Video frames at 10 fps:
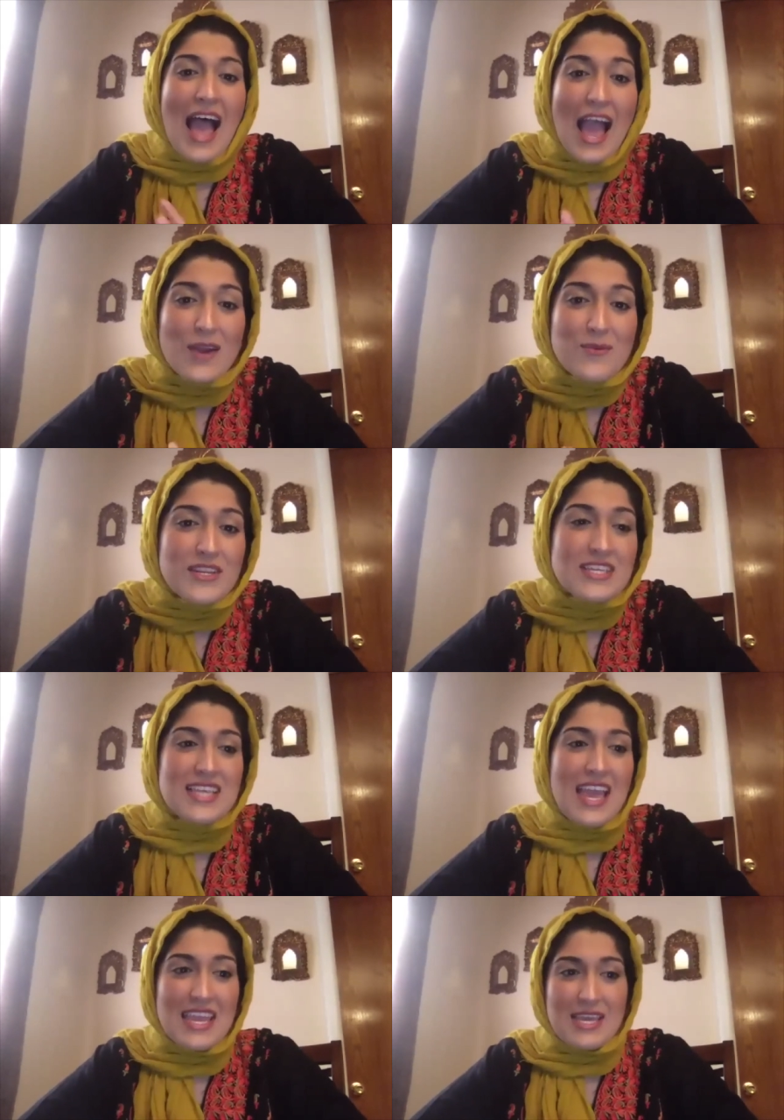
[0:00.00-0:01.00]
Agudas
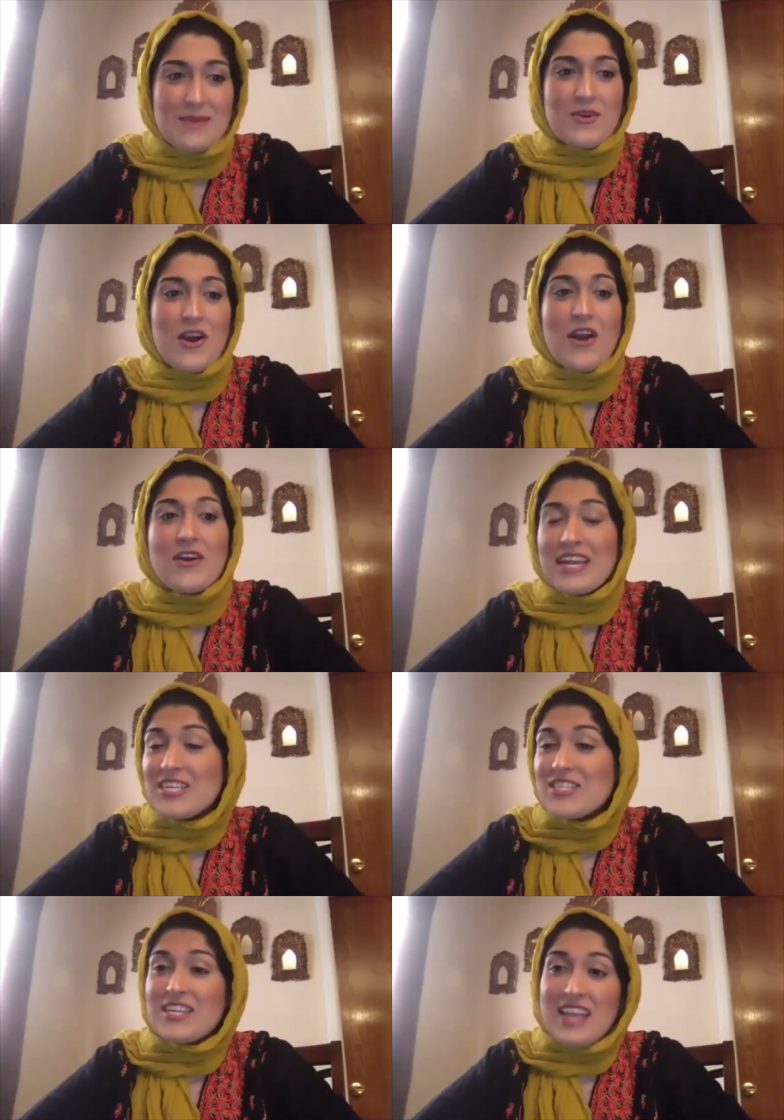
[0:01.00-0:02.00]
Achim
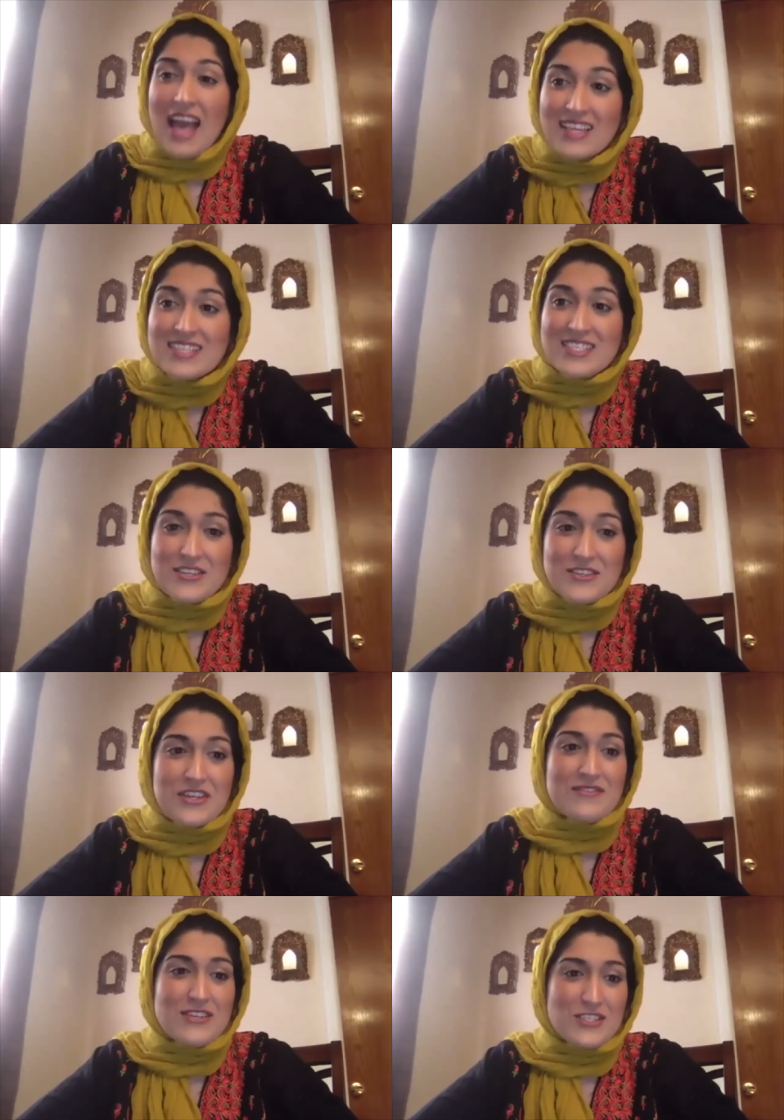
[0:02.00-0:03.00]
Congregation in
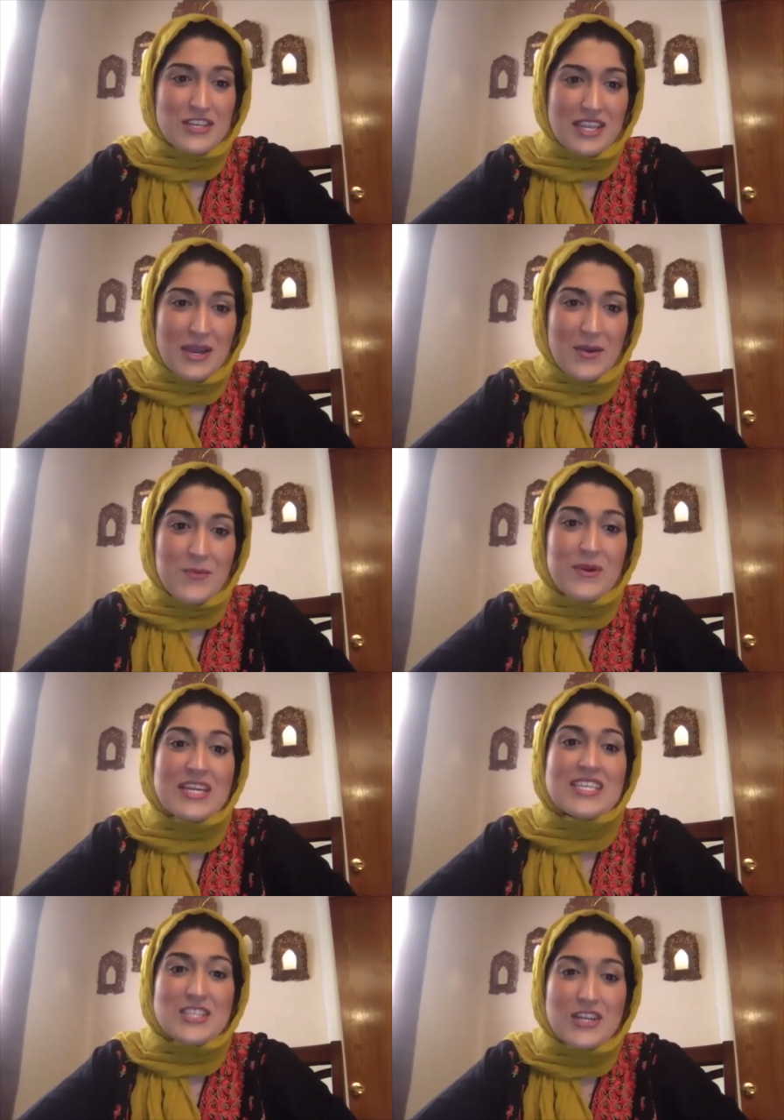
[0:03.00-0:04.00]
Alexandria, Virginia, where
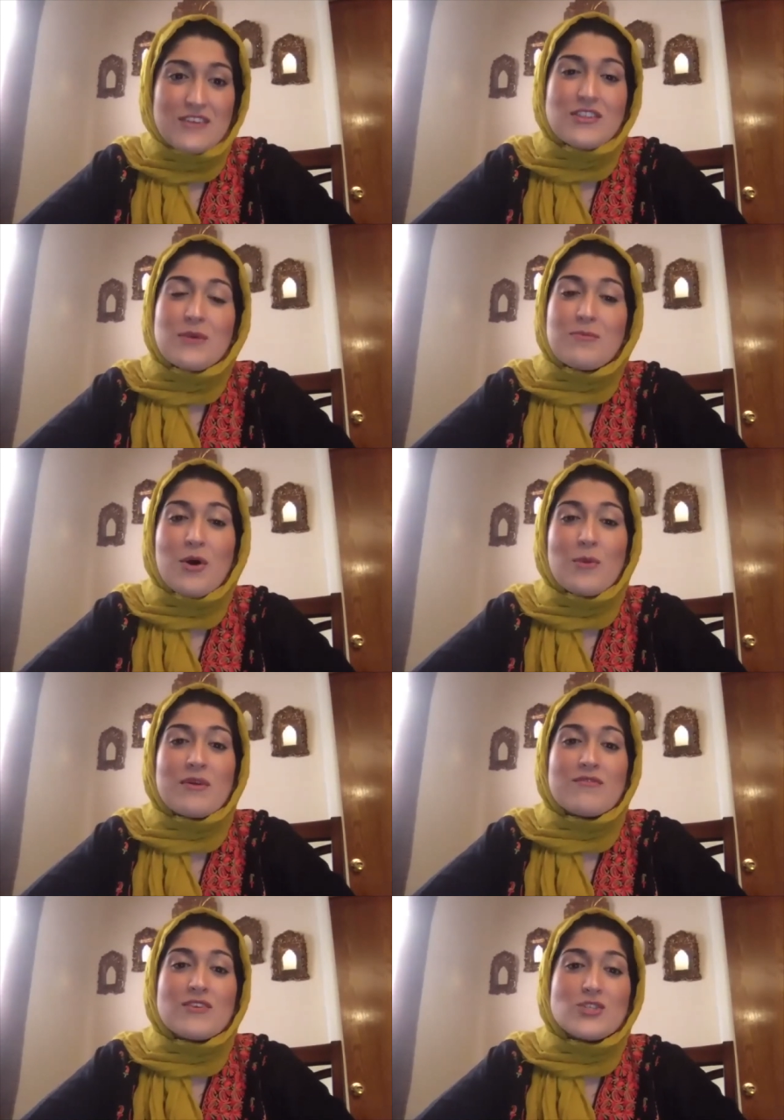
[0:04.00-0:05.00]
he served in the
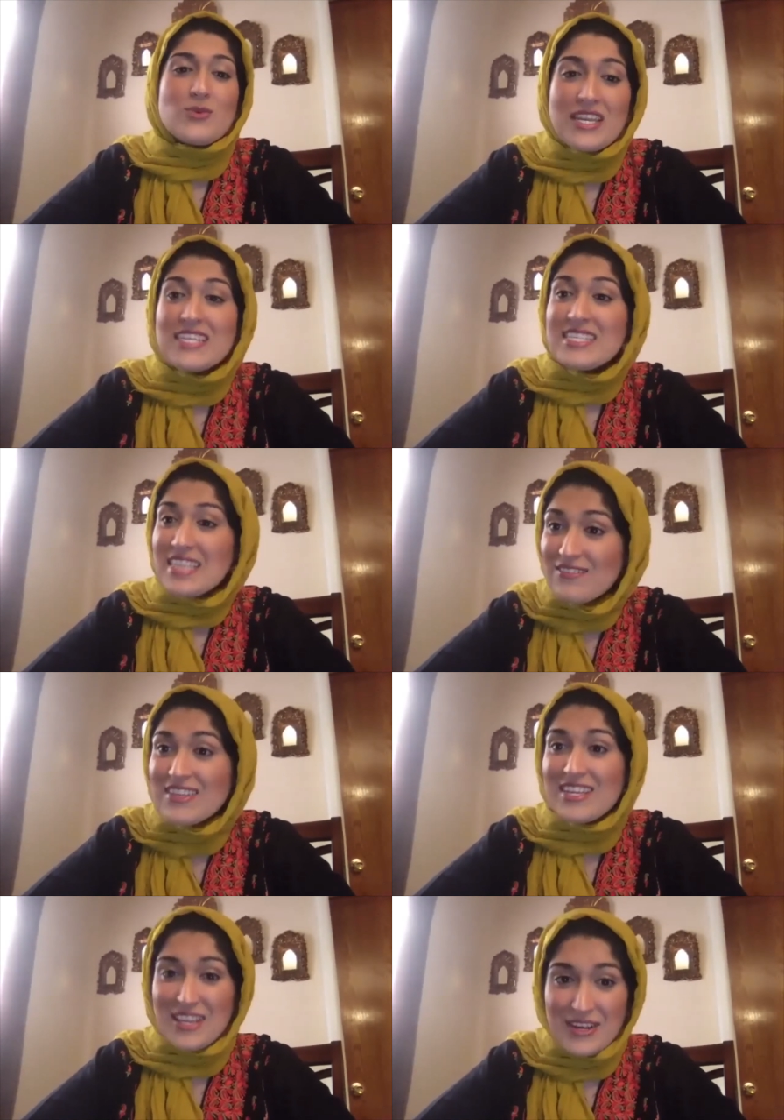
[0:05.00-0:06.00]
pulpit for
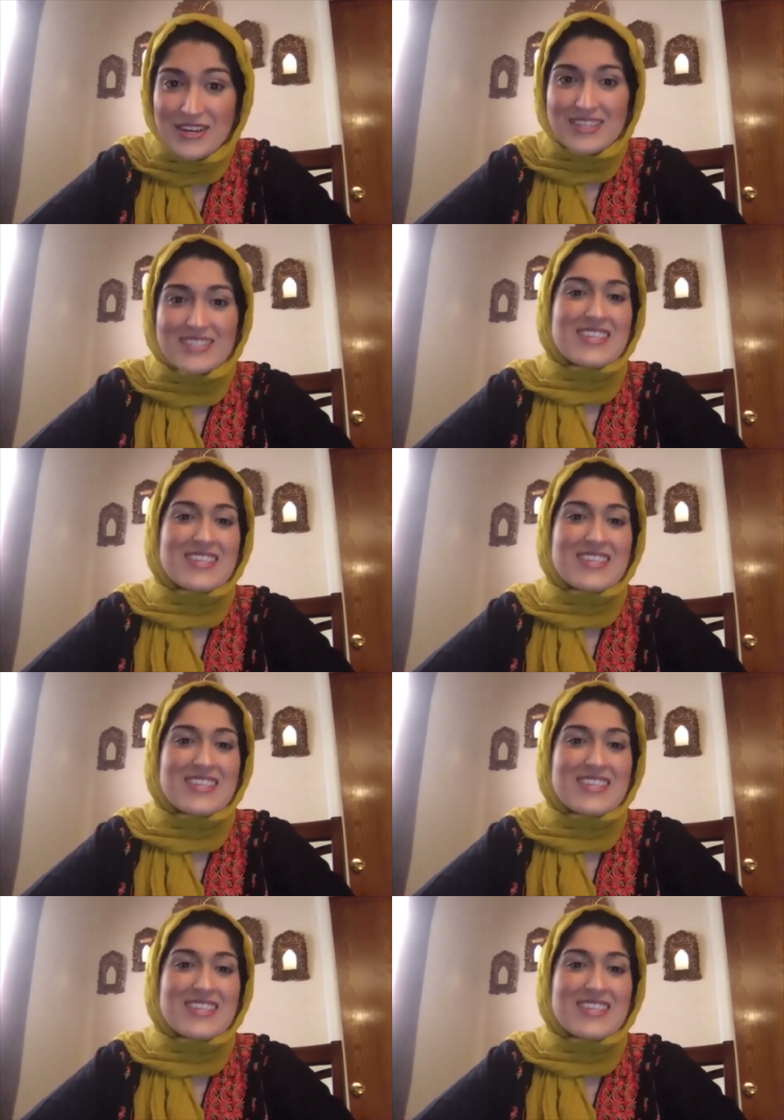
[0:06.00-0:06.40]
27 years.